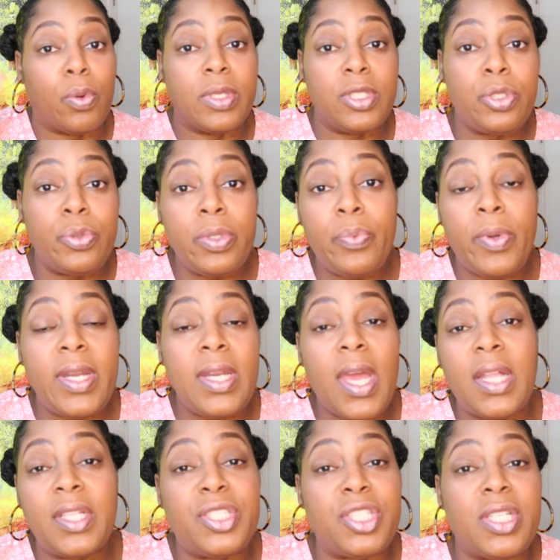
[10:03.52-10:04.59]
go into a
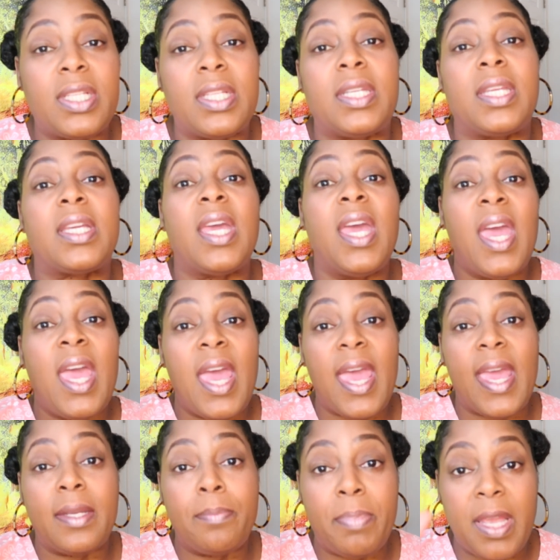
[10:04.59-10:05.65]
radiology clinic,
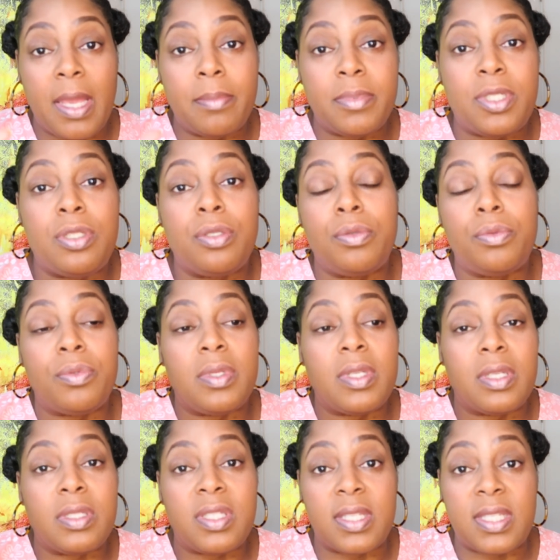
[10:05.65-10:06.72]
and be able to
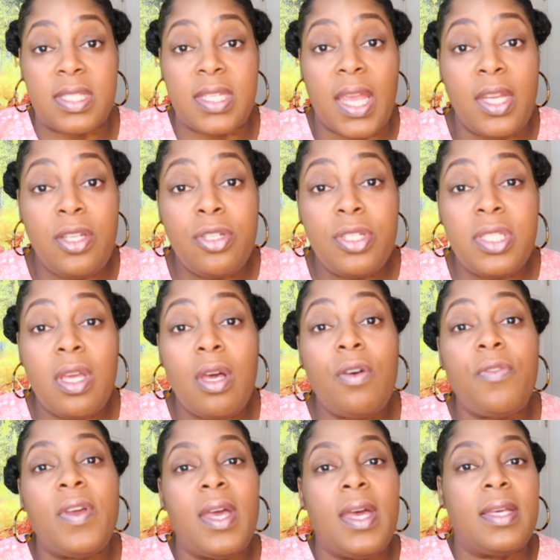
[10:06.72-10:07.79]
sustain
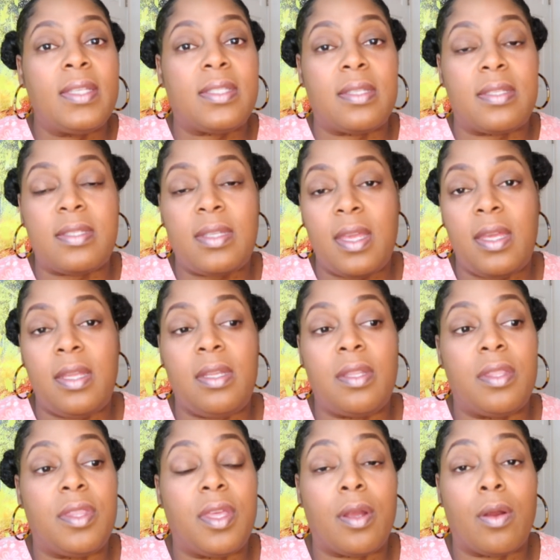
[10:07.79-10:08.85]
yourself,
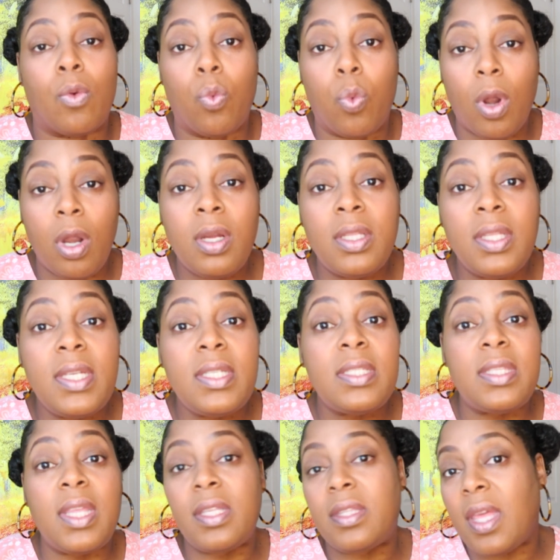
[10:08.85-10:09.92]
sustain their work
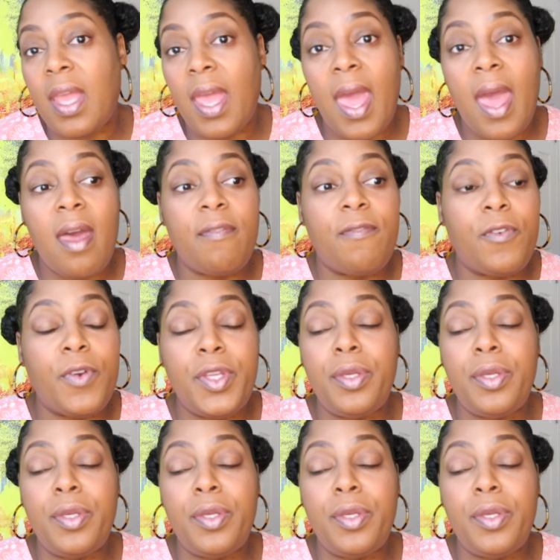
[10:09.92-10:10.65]
list that they have for